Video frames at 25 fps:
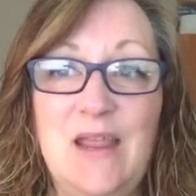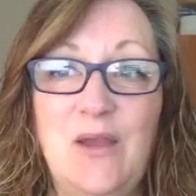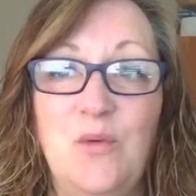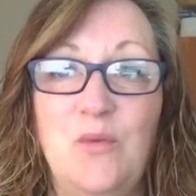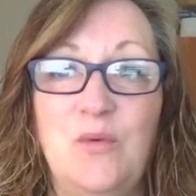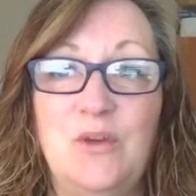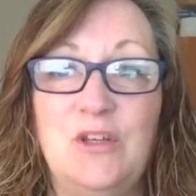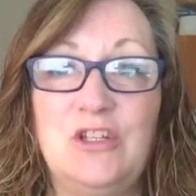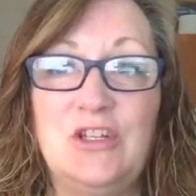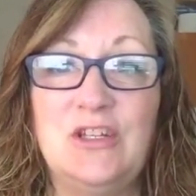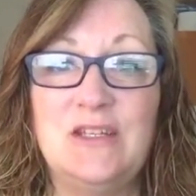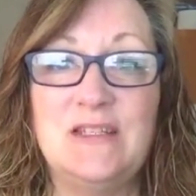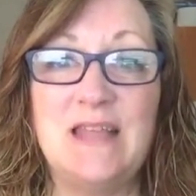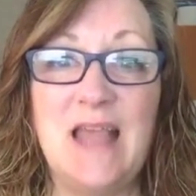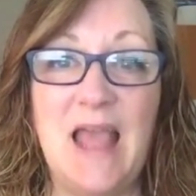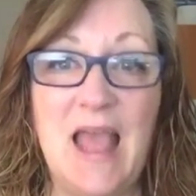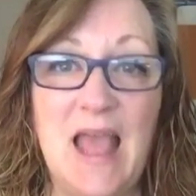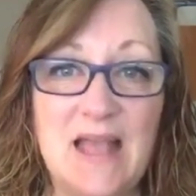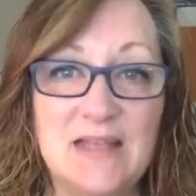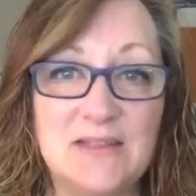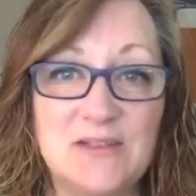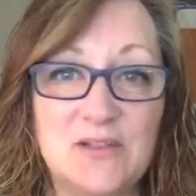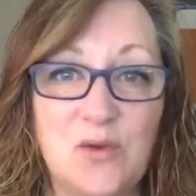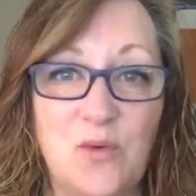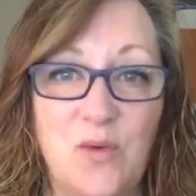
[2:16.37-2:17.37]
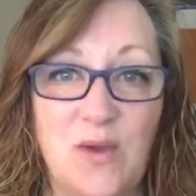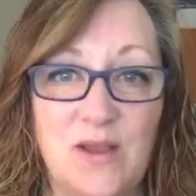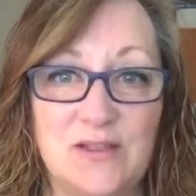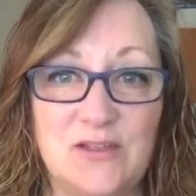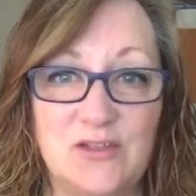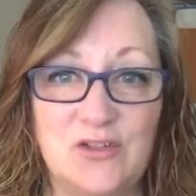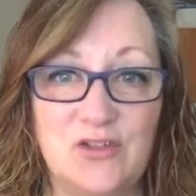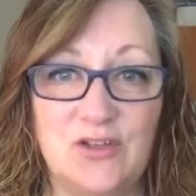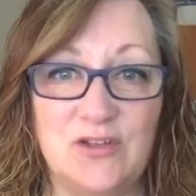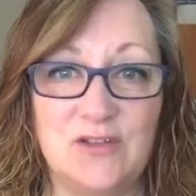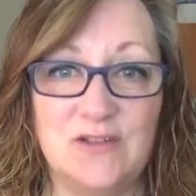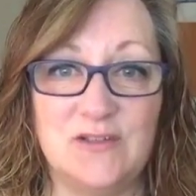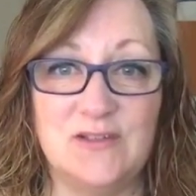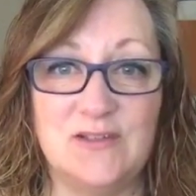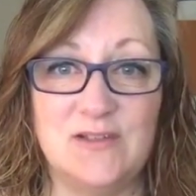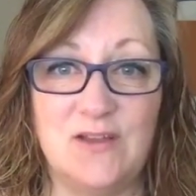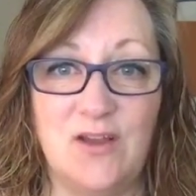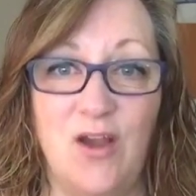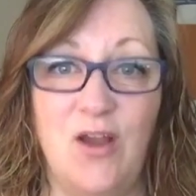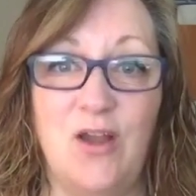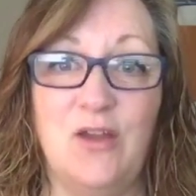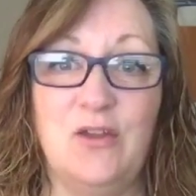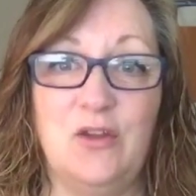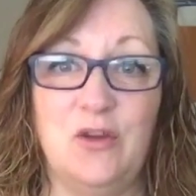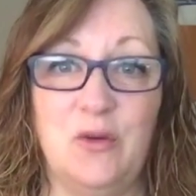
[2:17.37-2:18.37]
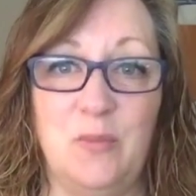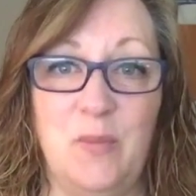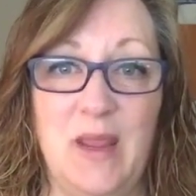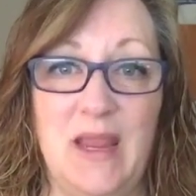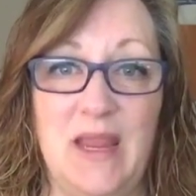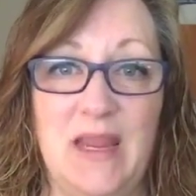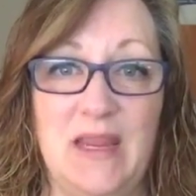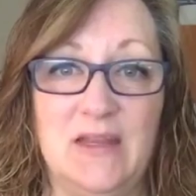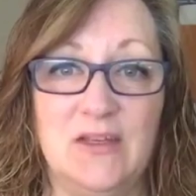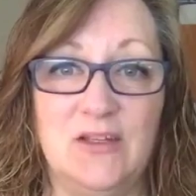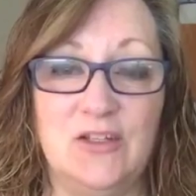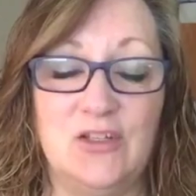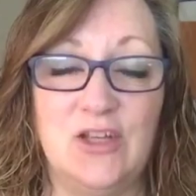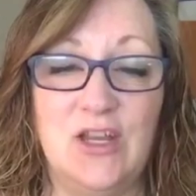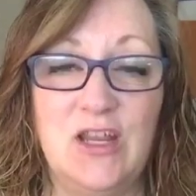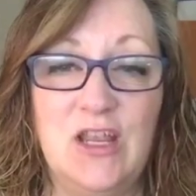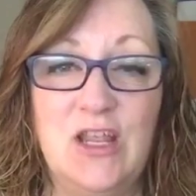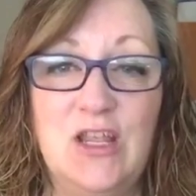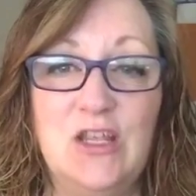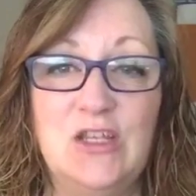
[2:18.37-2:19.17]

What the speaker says: which is ask questions on your page.